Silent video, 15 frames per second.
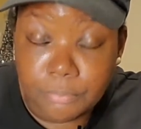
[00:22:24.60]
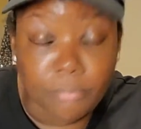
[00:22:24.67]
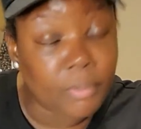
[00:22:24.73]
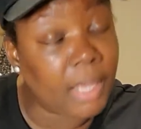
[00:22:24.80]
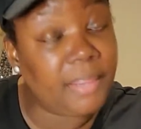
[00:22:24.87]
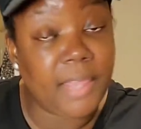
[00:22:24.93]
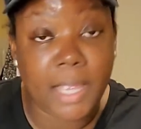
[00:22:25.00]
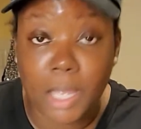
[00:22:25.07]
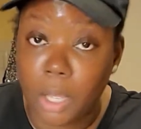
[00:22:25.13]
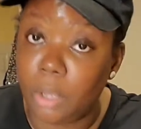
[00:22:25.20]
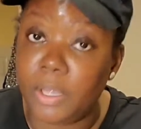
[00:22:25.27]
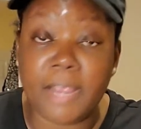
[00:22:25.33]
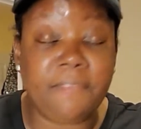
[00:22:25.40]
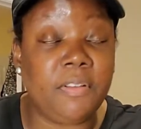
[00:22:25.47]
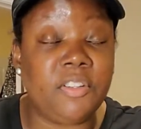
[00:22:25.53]
And
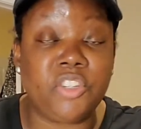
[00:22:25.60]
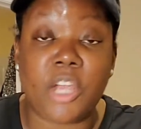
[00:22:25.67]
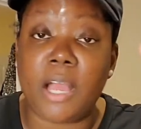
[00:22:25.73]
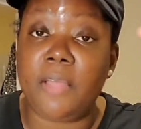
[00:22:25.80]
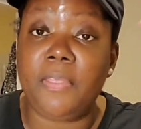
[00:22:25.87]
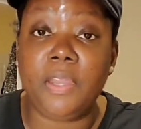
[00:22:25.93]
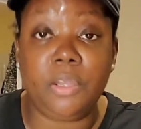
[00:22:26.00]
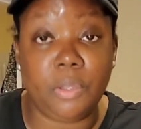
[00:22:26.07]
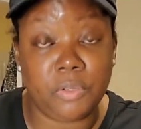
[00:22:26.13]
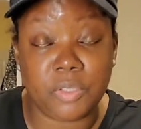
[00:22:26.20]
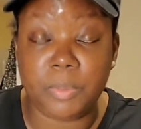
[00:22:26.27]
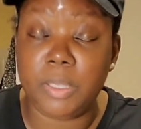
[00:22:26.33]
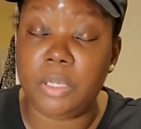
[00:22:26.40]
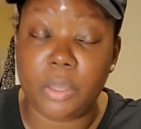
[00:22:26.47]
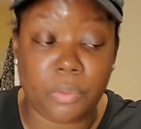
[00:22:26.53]
every child that knows
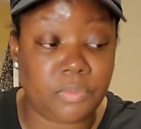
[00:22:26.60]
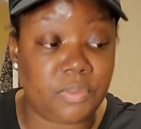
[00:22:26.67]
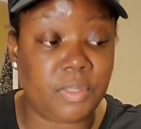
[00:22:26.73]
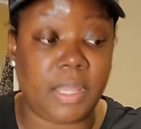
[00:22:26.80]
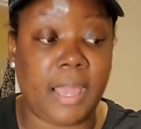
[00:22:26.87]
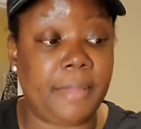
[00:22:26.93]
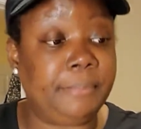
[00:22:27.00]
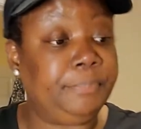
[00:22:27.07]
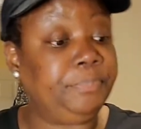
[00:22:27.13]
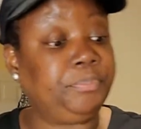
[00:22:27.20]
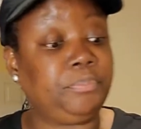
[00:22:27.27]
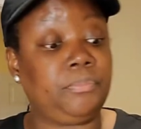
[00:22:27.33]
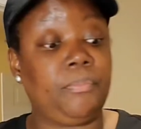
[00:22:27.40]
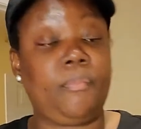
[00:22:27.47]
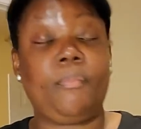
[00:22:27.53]
me knows that.
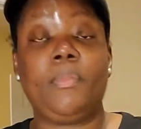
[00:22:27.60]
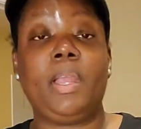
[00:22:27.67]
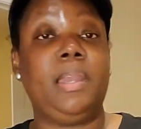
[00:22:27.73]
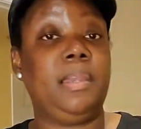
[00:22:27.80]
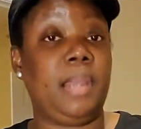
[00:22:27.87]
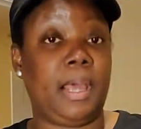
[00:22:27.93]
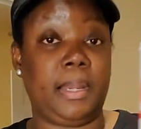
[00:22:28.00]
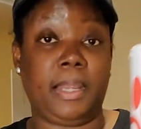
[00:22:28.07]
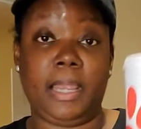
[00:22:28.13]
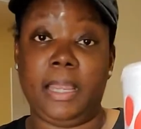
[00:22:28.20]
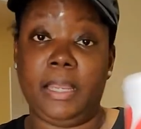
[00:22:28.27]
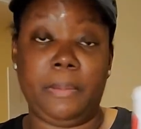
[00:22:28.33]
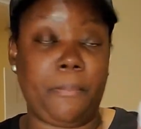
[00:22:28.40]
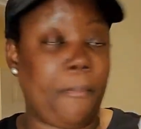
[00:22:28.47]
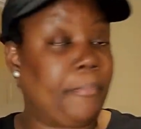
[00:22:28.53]
Not a
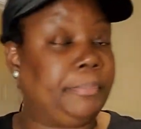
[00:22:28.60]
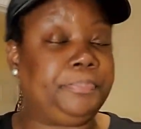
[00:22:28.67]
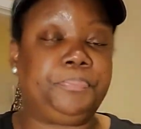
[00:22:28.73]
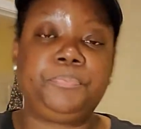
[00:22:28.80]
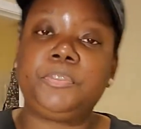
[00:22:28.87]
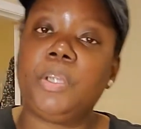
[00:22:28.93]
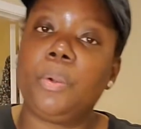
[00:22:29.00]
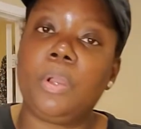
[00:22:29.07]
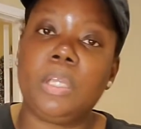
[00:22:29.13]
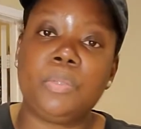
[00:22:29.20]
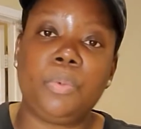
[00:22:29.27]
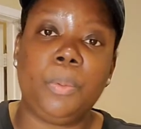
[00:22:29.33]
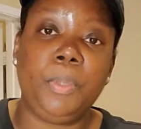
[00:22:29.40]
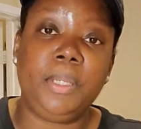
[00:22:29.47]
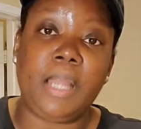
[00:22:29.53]
game. Because
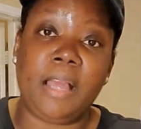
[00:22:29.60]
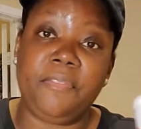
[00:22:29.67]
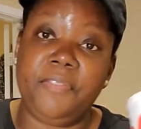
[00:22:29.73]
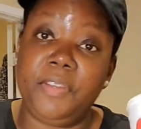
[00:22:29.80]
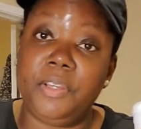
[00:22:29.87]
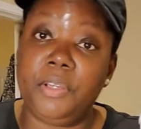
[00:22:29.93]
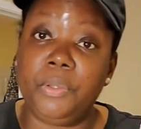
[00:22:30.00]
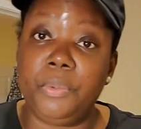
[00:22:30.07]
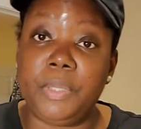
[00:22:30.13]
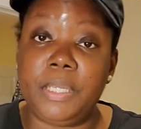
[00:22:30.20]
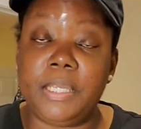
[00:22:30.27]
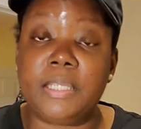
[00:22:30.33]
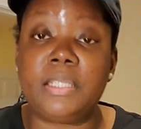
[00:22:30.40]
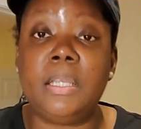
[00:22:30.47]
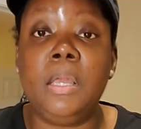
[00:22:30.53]
what we not finna do
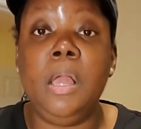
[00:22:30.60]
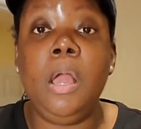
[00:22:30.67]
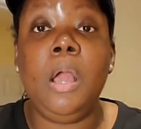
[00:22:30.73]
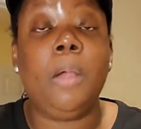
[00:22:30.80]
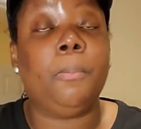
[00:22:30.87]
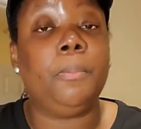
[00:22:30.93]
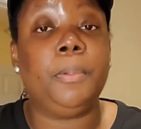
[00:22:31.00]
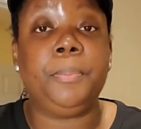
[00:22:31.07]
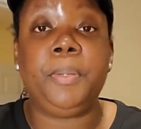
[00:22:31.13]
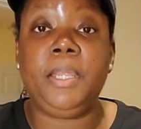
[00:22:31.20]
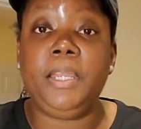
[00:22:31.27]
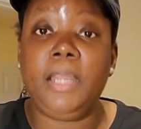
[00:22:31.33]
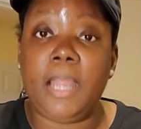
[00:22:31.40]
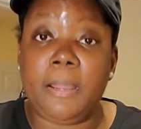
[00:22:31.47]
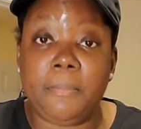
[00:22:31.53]
is
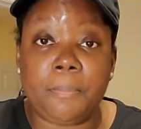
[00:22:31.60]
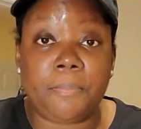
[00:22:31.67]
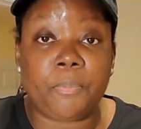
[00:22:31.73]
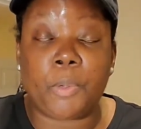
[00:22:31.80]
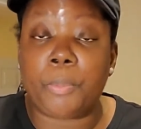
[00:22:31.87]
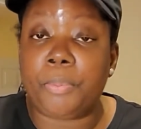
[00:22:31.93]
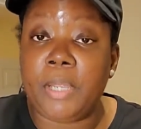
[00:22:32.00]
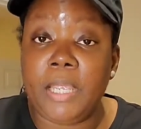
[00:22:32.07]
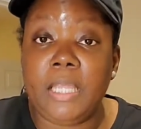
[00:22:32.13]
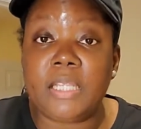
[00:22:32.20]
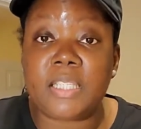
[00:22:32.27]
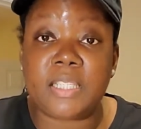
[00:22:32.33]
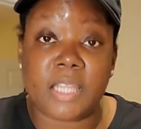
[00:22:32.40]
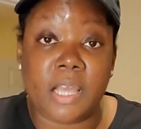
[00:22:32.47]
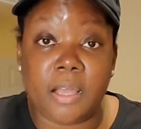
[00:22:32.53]
repeat
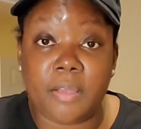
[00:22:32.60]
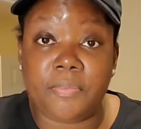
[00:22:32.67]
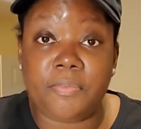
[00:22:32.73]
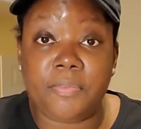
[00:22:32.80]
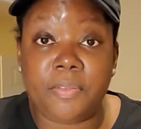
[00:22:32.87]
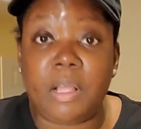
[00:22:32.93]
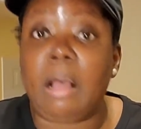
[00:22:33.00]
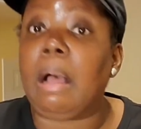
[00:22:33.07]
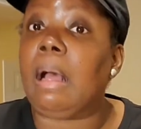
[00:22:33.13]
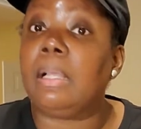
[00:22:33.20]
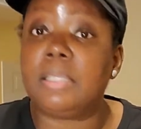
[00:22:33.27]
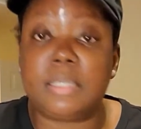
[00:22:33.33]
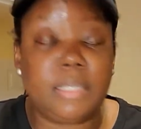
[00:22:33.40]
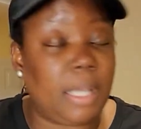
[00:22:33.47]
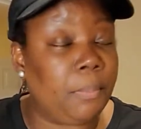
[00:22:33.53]
stuff
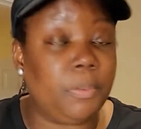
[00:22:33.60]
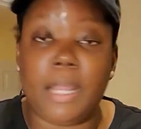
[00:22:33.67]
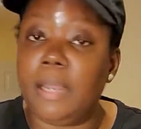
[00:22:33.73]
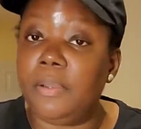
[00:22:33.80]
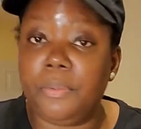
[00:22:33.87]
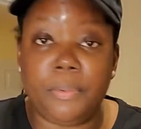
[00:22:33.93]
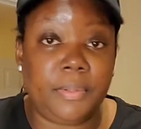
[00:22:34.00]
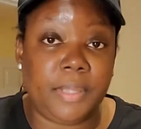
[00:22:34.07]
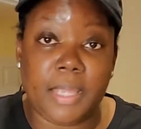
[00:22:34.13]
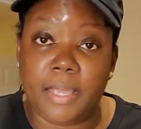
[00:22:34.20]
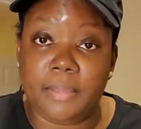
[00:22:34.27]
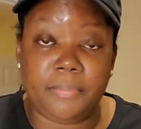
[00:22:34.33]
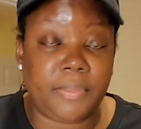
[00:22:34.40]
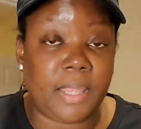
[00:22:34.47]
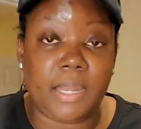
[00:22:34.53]
constantly. I'm not doing
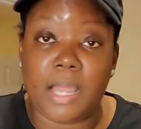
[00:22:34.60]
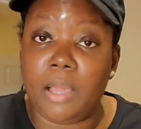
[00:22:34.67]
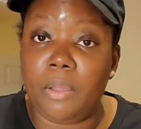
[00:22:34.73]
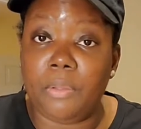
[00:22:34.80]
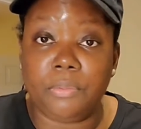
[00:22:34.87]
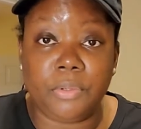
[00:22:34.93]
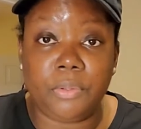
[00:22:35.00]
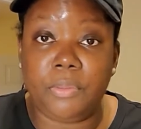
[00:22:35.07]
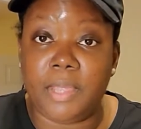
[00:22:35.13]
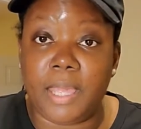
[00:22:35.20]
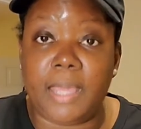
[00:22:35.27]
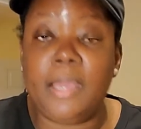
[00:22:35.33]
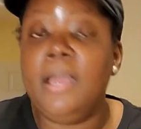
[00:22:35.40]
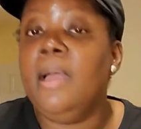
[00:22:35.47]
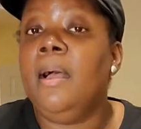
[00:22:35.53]
that. I don't do
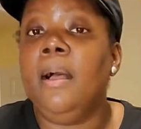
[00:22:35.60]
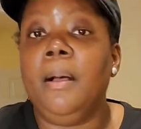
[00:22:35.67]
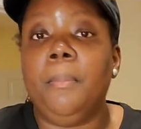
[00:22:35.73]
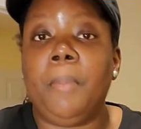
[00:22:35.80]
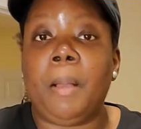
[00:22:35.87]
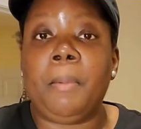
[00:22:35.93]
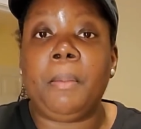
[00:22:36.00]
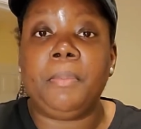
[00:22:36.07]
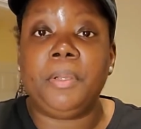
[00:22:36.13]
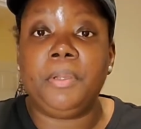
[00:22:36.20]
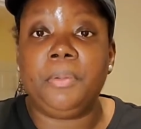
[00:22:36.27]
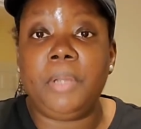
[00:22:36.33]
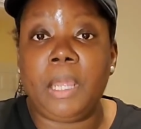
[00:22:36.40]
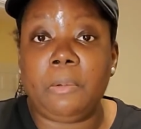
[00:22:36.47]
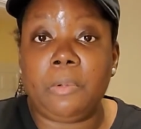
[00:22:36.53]
that. My mom did
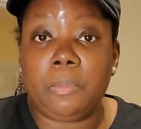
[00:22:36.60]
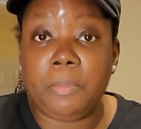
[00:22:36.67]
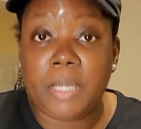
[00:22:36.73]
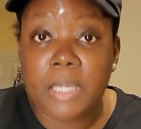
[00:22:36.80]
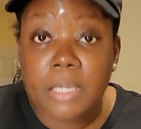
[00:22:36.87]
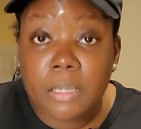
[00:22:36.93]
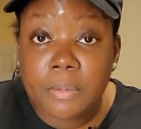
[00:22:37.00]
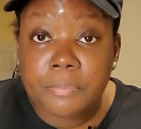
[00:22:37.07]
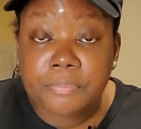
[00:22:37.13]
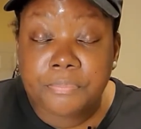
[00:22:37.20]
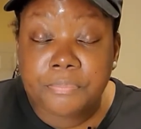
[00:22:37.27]
do that with me.